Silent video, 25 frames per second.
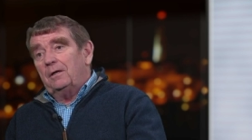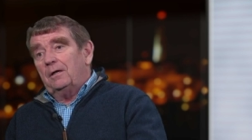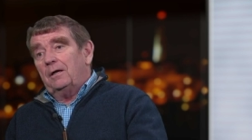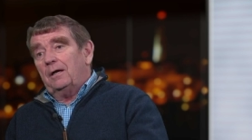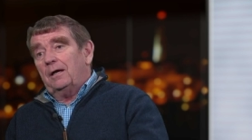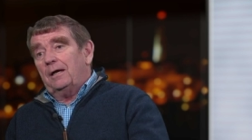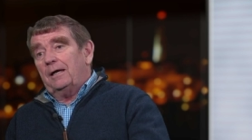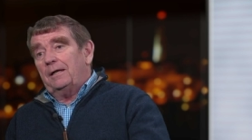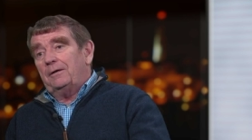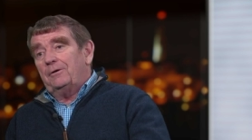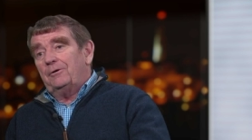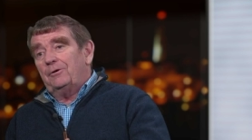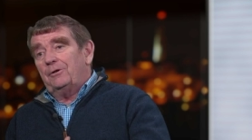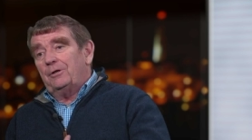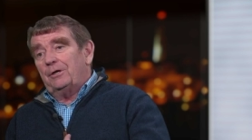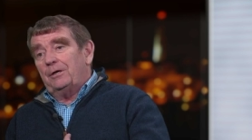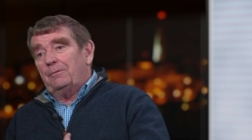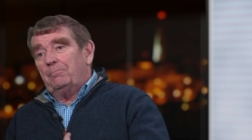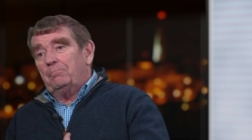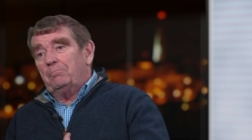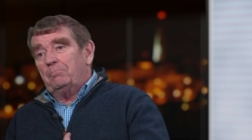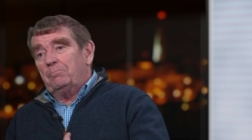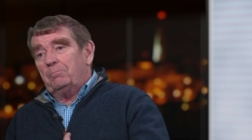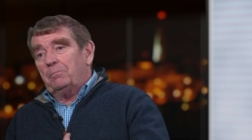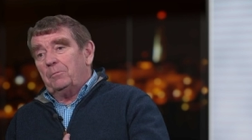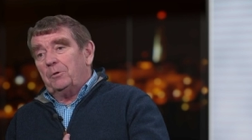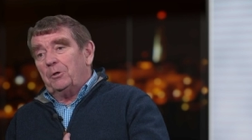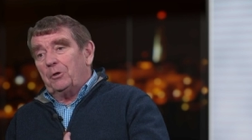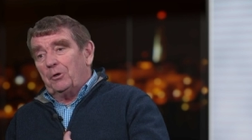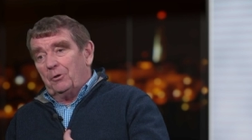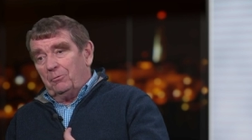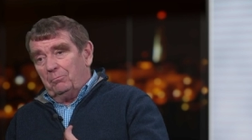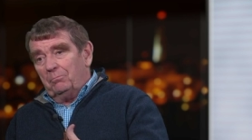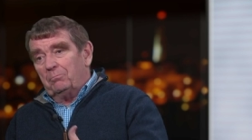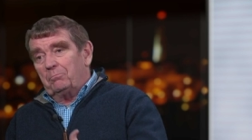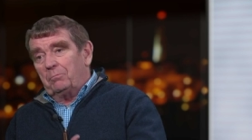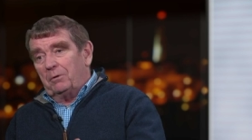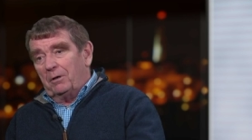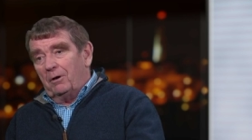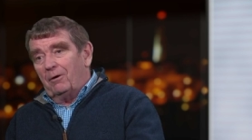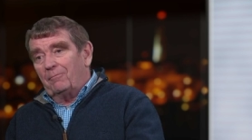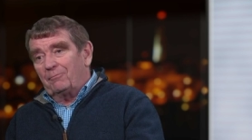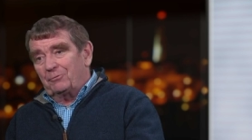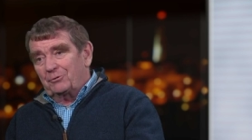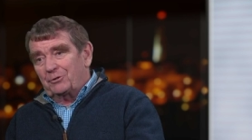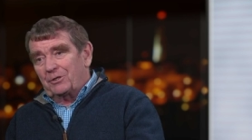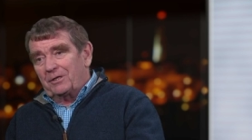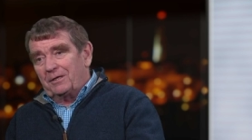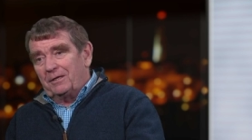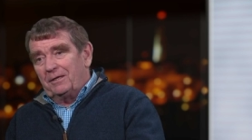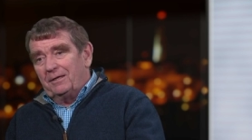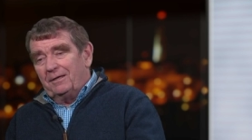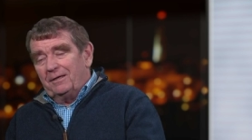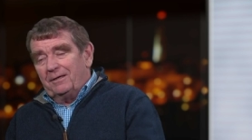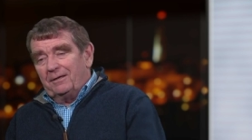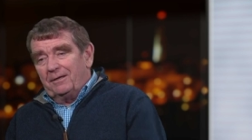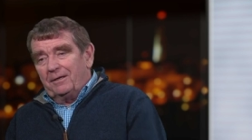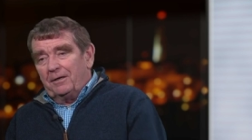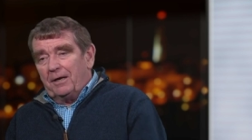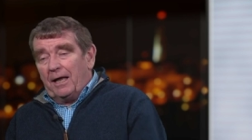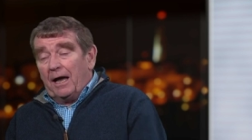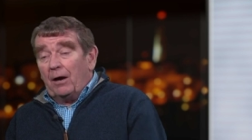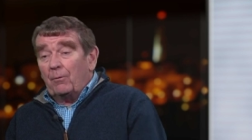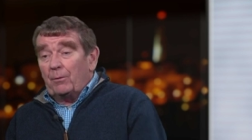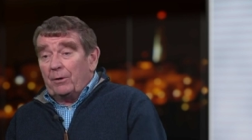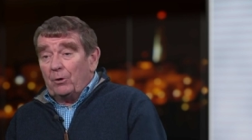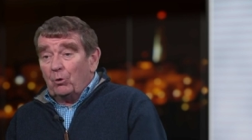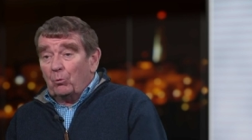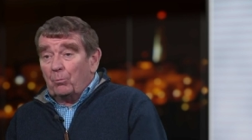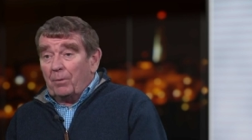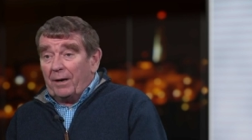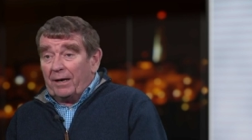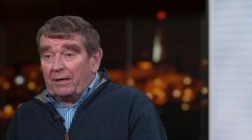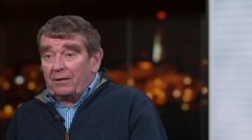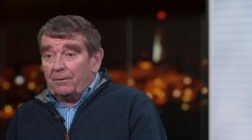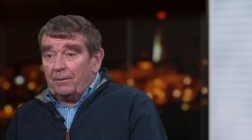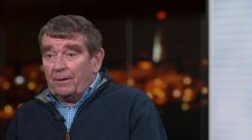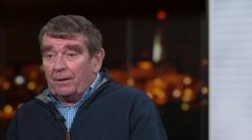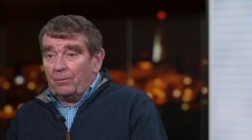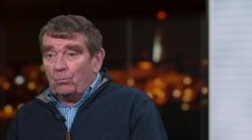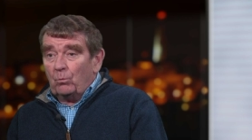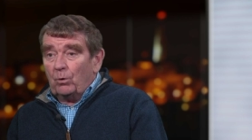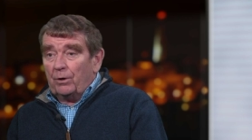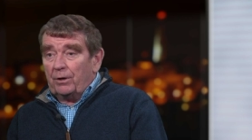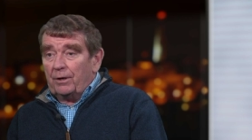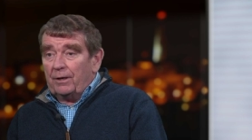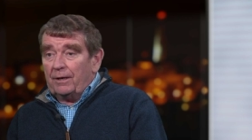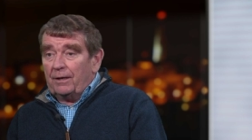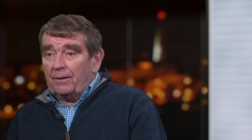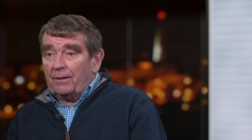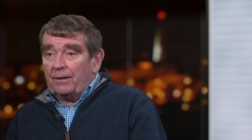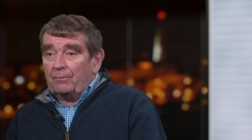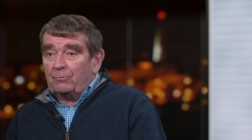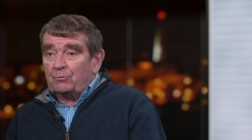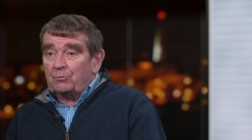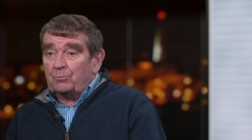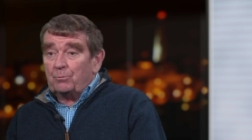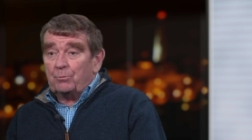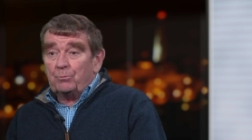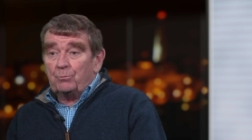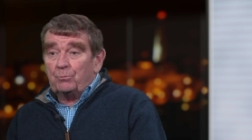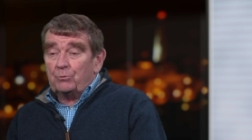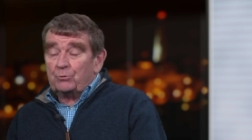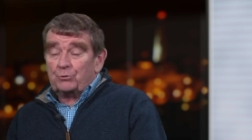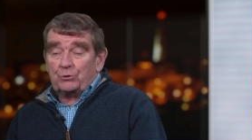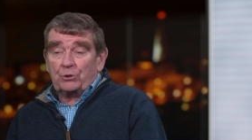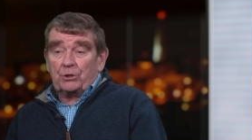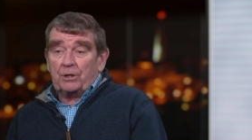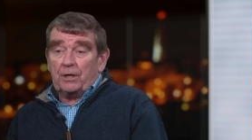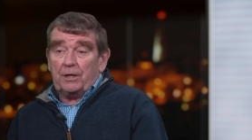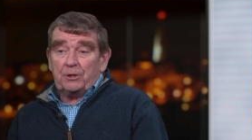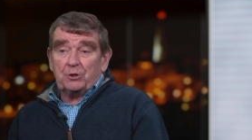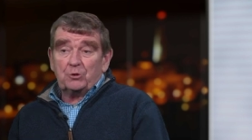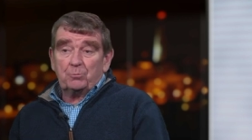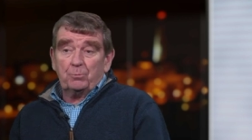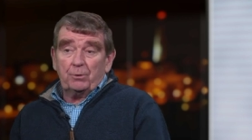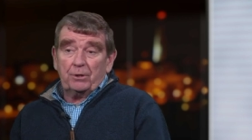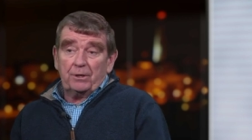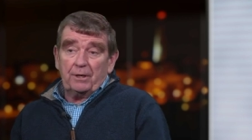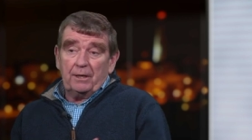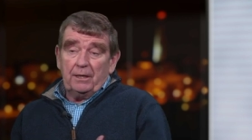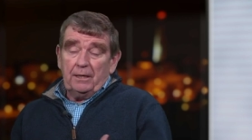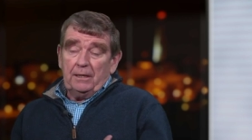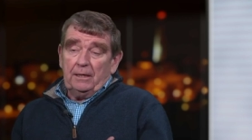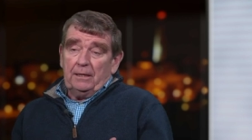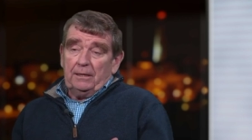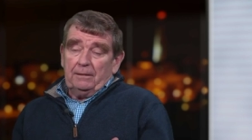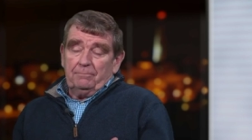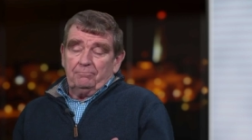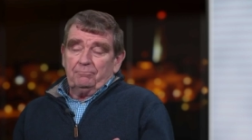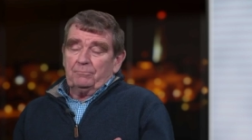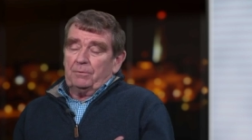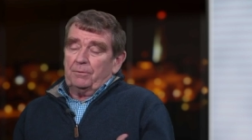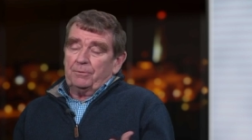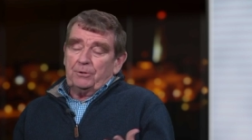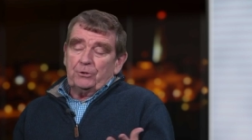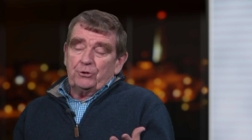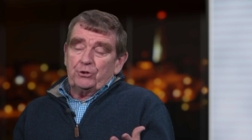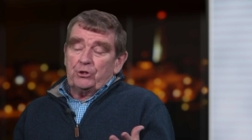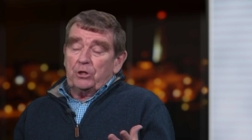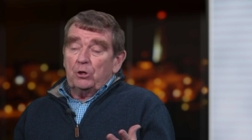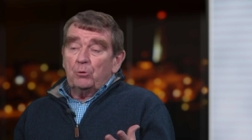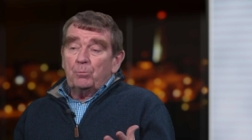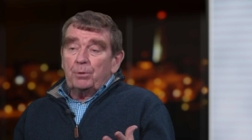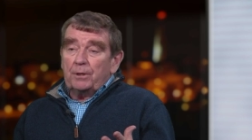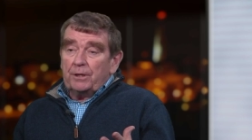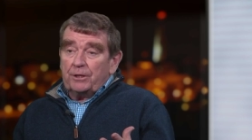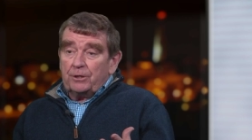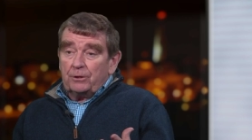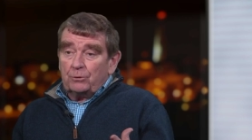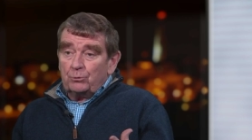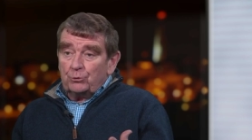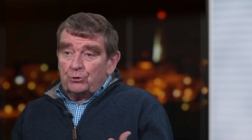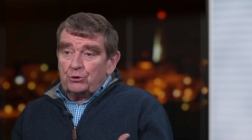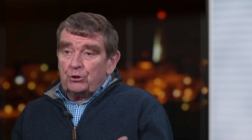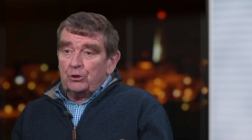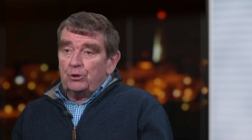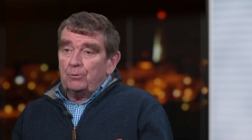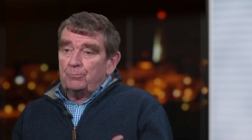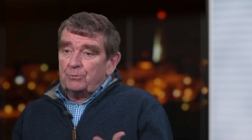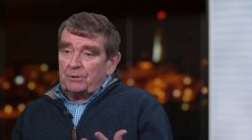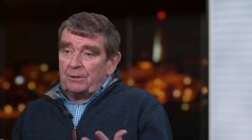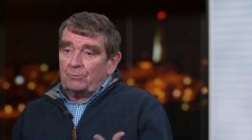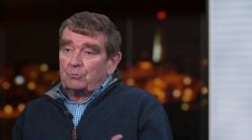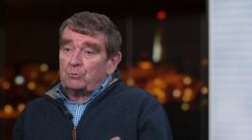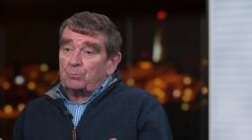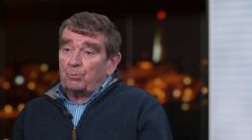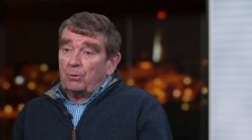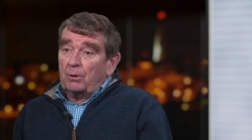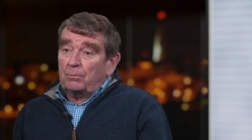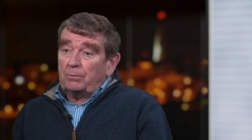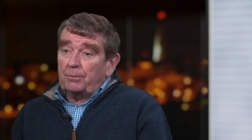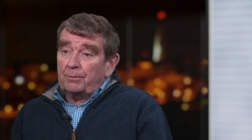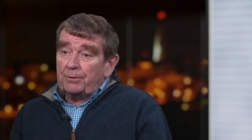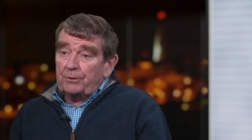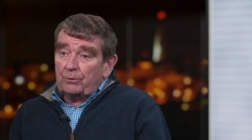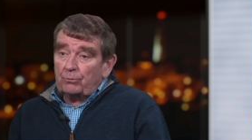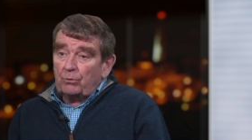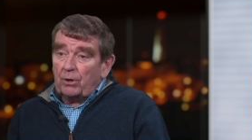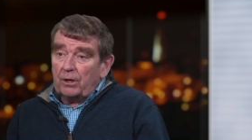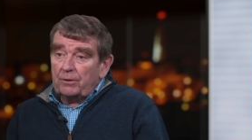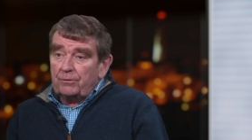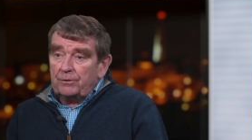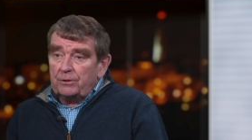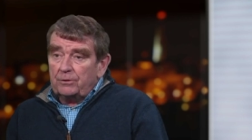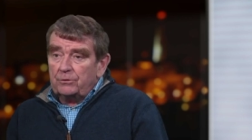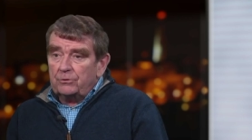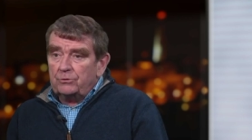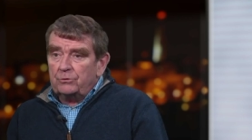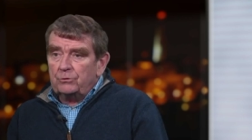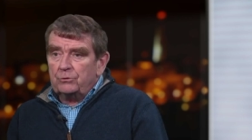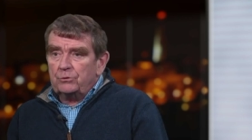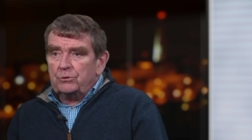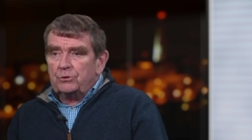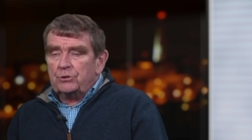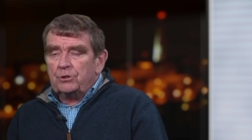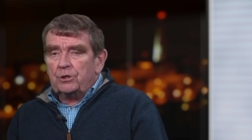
And, um, you know, obviously now we look back on that and wonder how that was, was the case. But in geopolitical terms, that was probably the right thing to do at the